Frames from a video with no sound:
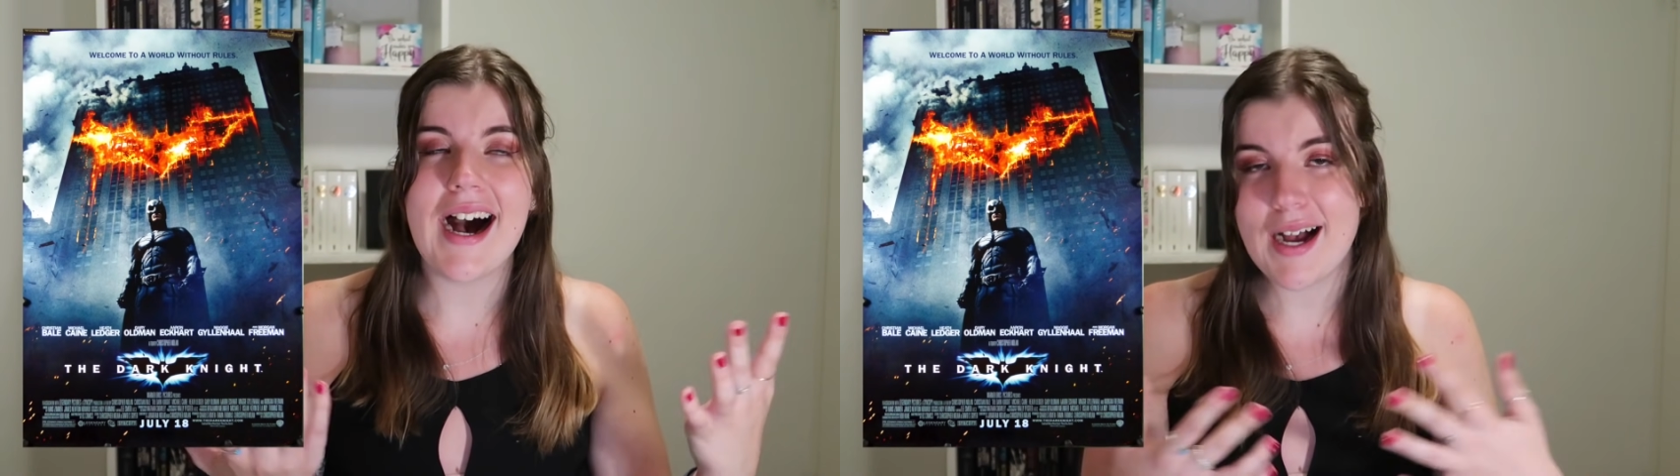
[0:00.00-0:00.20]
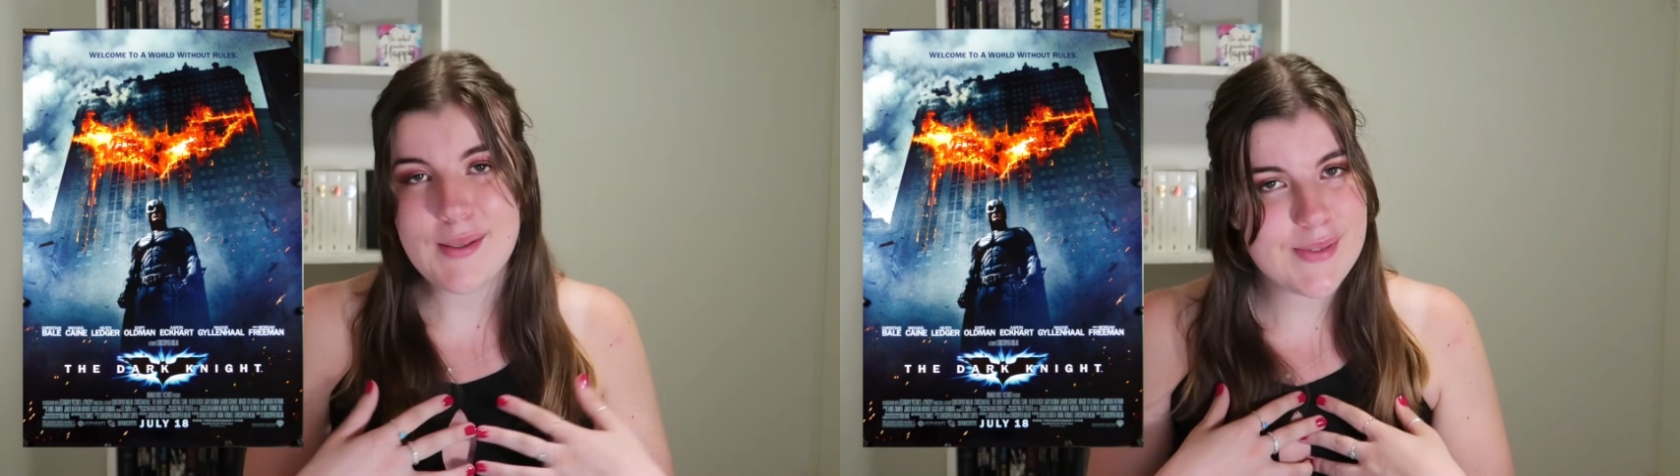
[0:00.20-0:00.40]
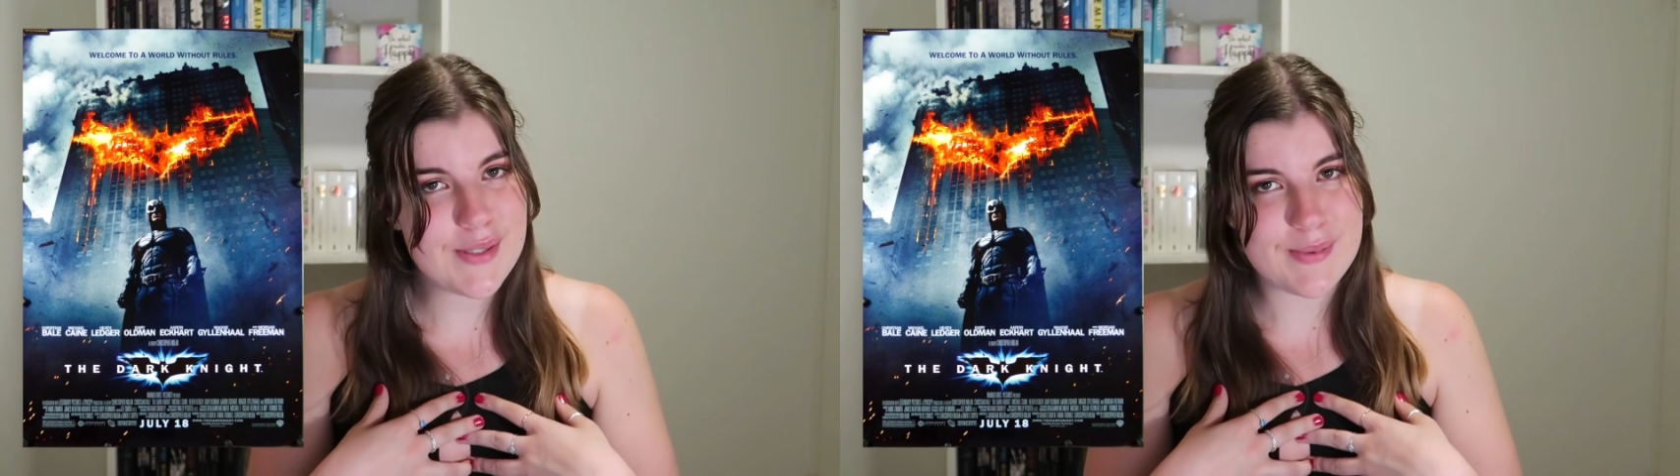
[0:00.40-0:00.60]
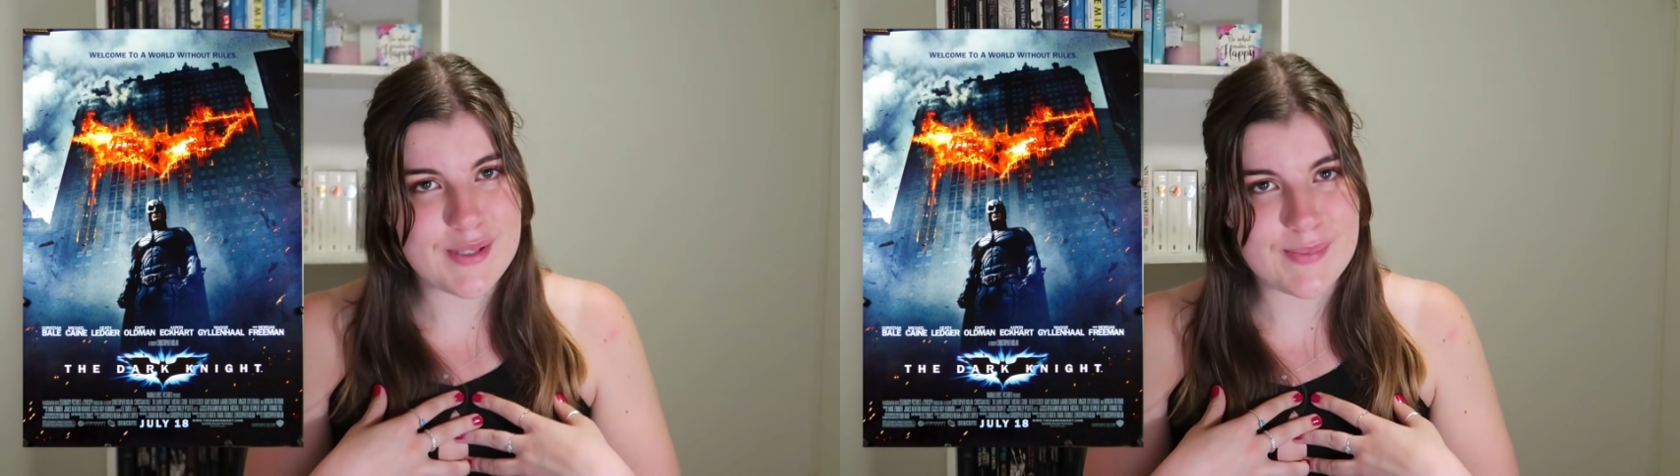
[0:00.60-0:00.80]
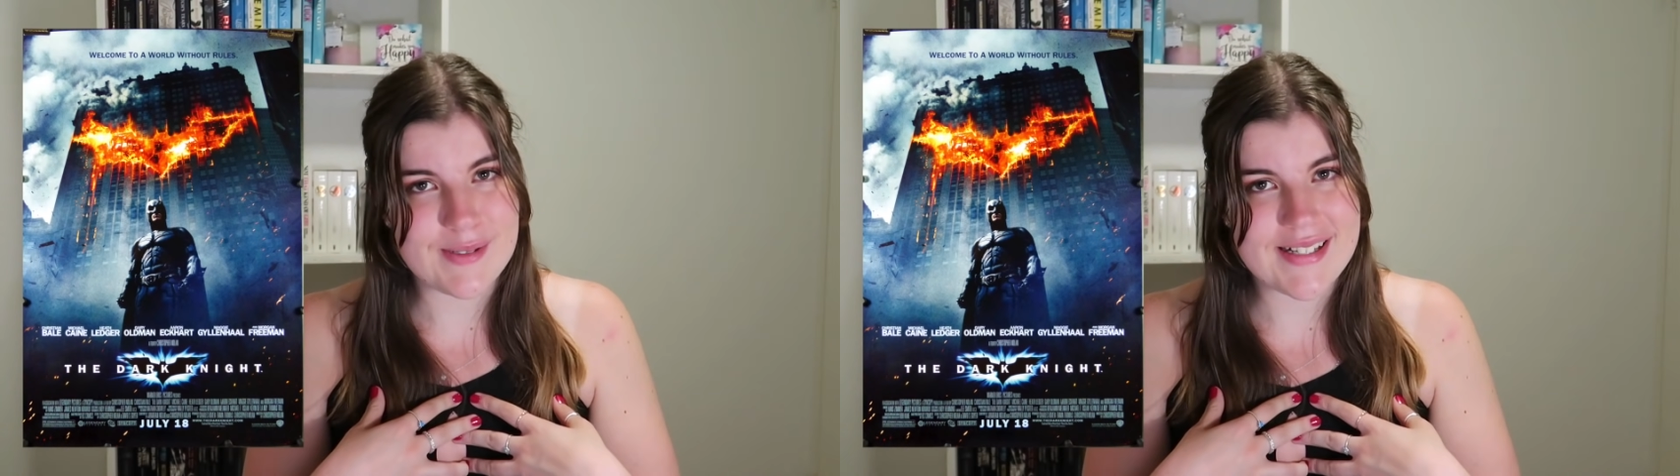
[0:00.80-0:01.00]
I'm super
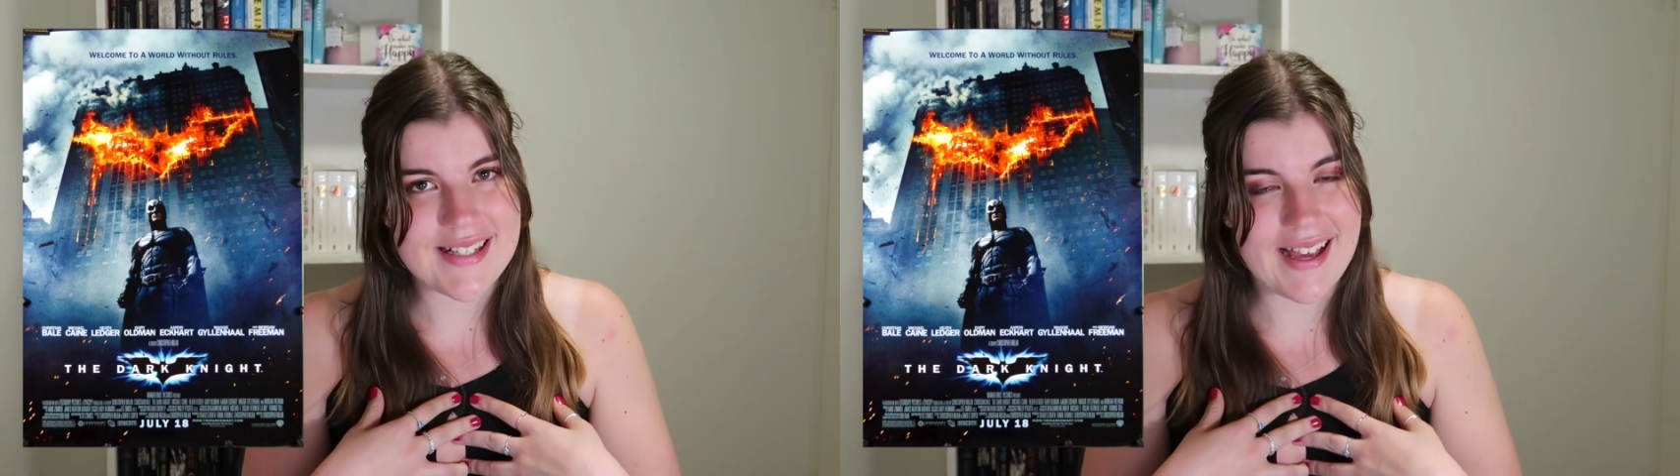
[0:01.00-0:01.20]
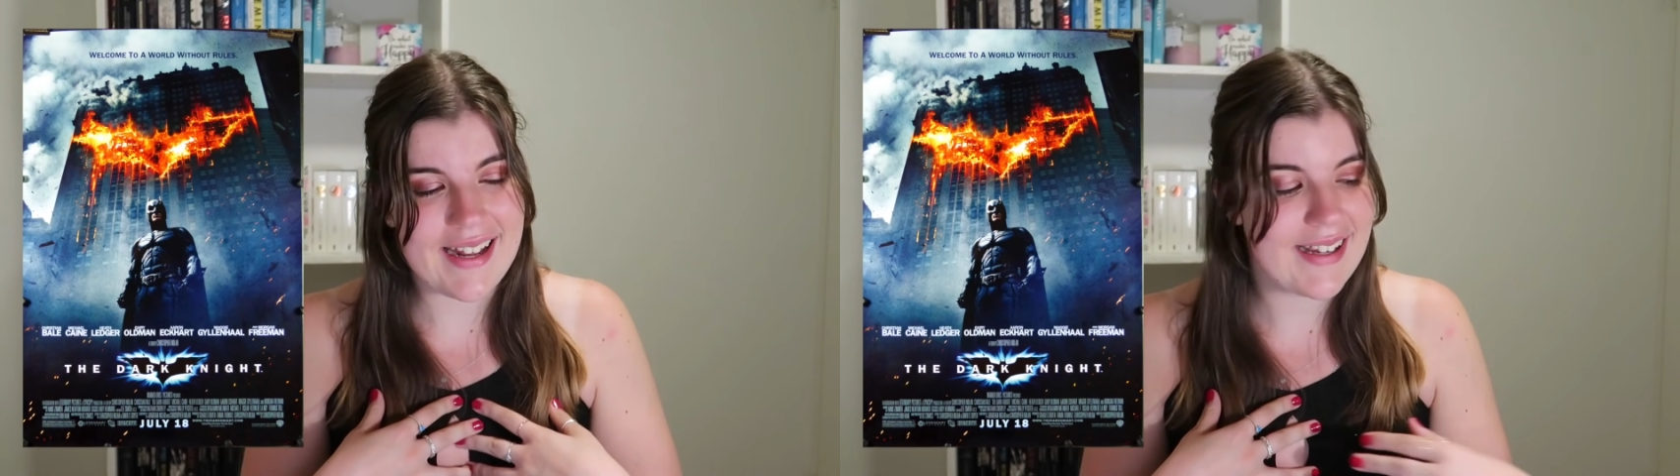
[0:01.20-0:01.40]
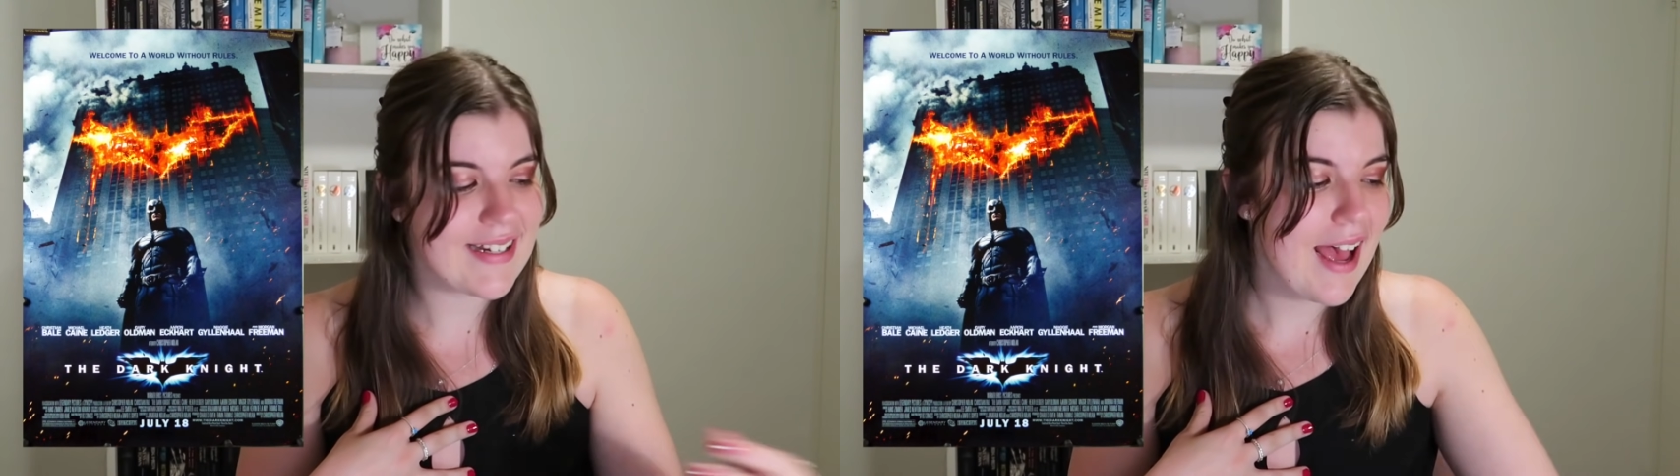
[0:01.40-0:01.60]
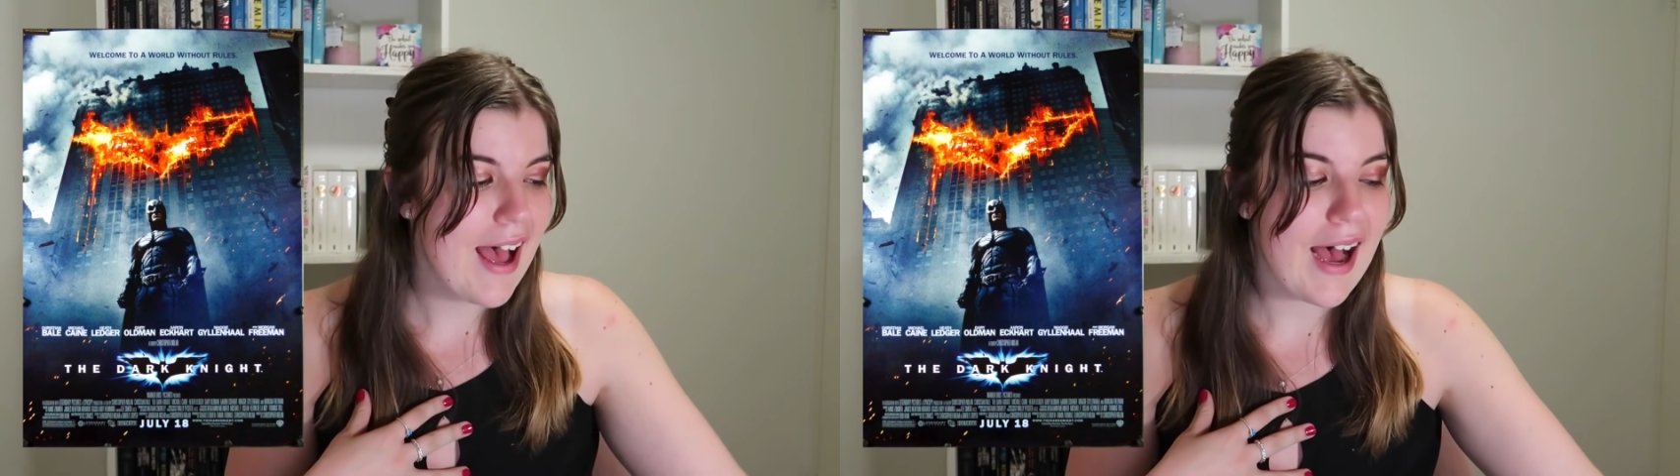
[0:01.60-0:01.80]
duper excited.